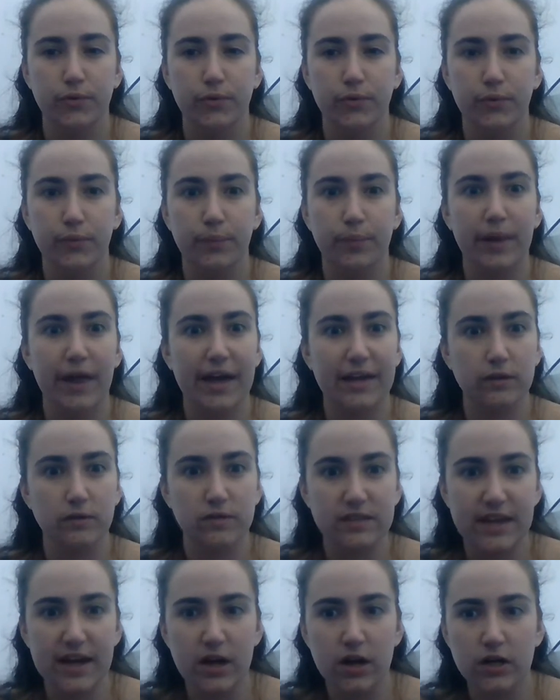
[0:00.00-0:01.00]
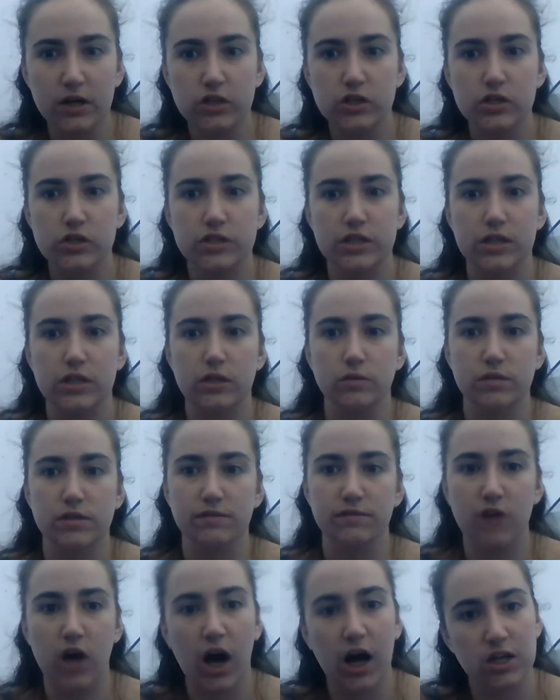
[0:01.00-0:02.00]
playing those characters and the use of
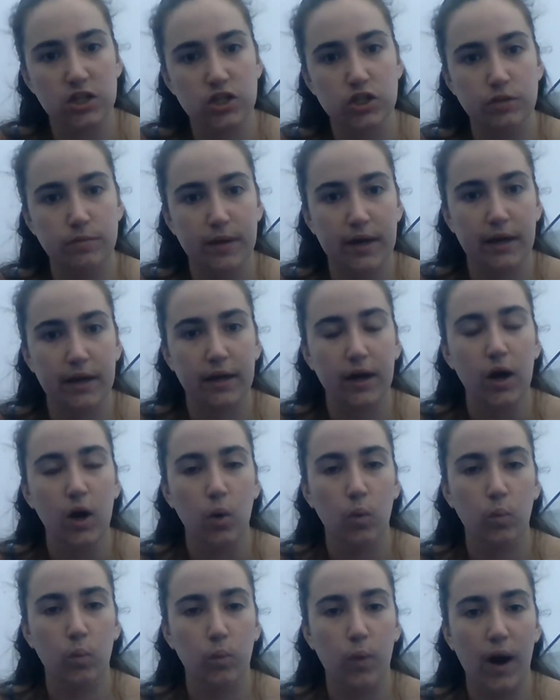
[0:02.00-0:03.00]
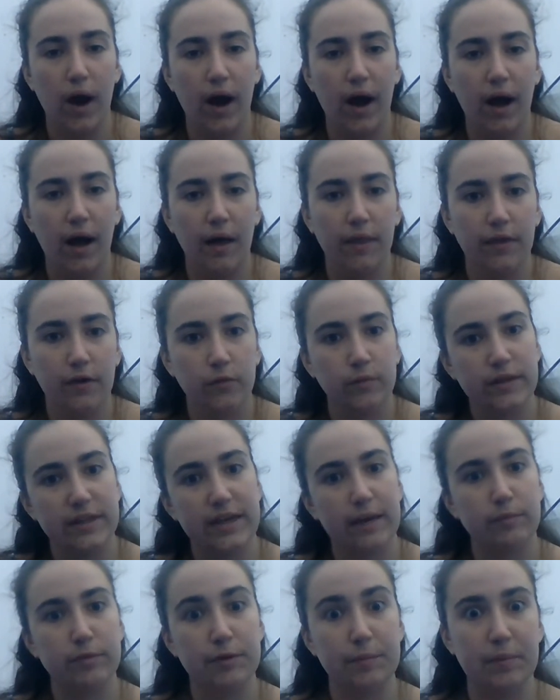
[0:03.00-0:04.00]
costuming, they're really
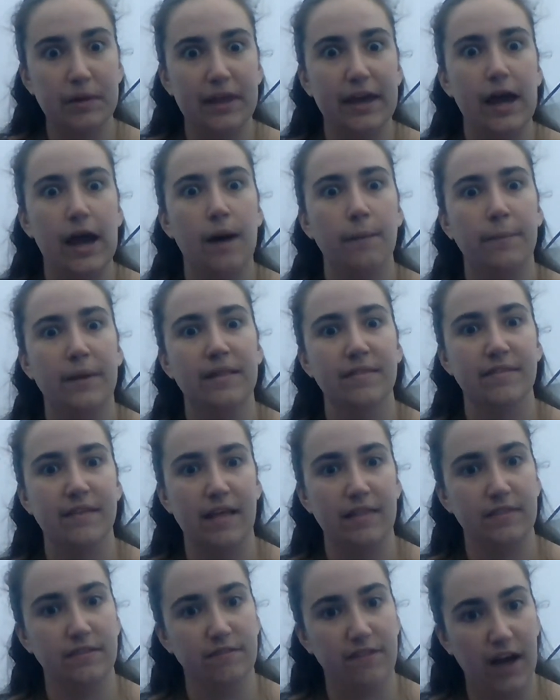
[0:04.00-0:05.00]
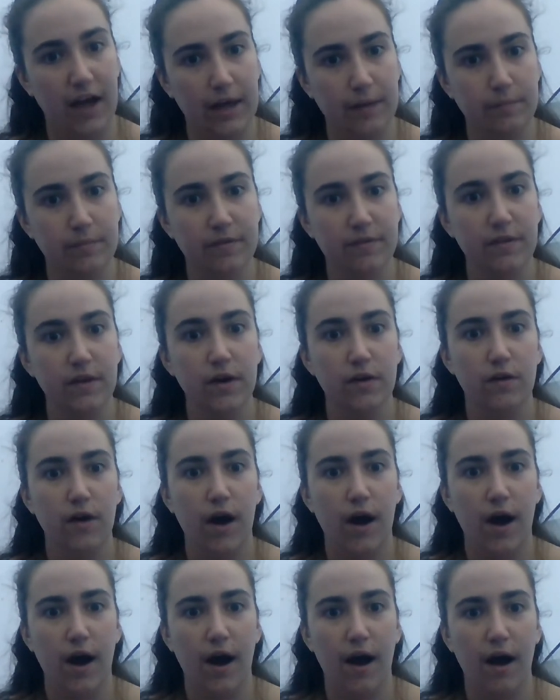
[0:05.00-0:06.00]
able to play up and set the vibes
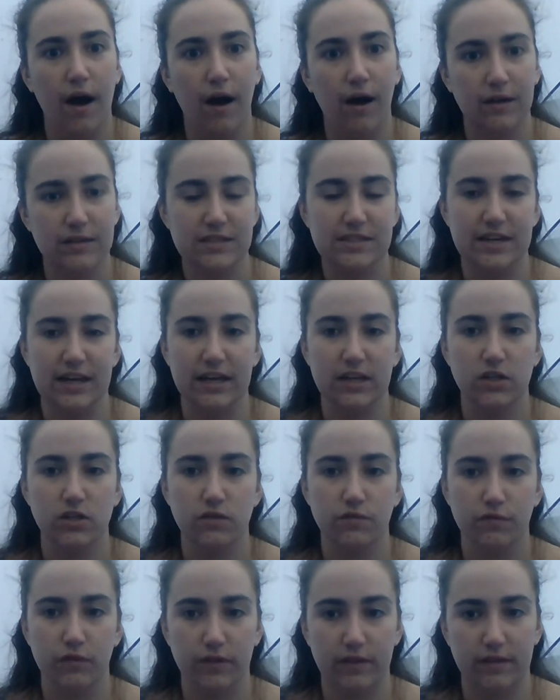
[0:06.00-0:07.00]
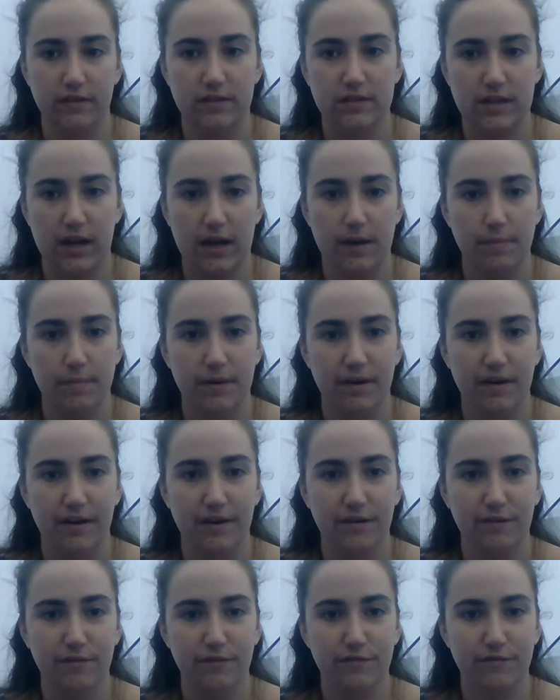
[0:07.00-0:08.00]
on stage for this type of
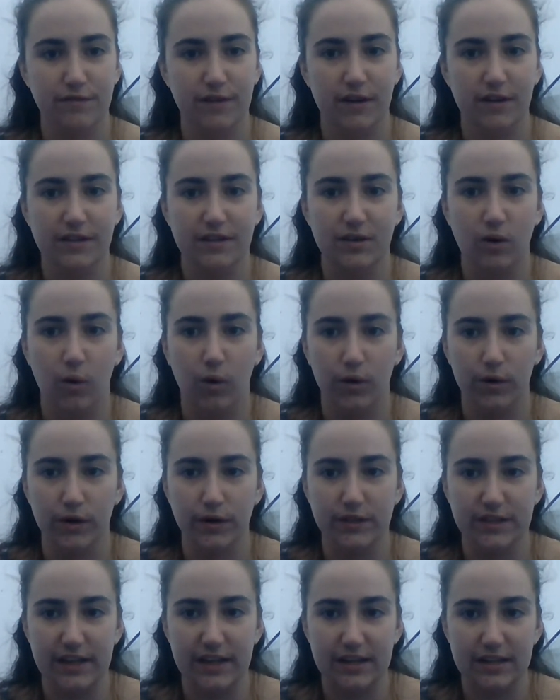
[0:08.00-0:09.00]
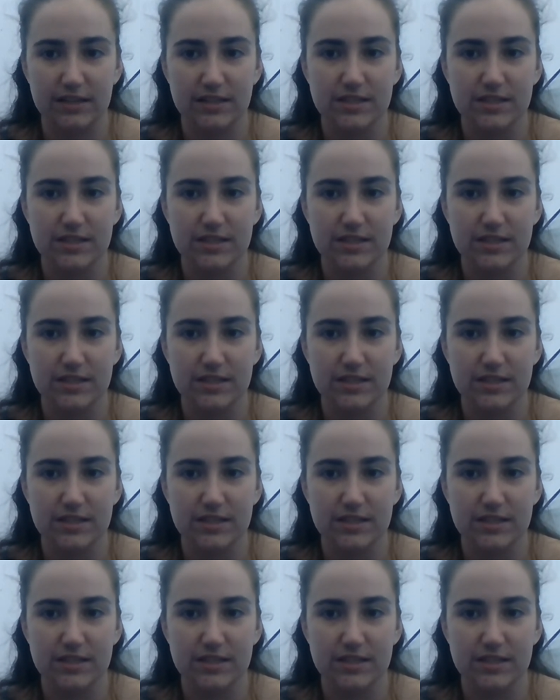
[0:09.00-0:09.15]
horror dance.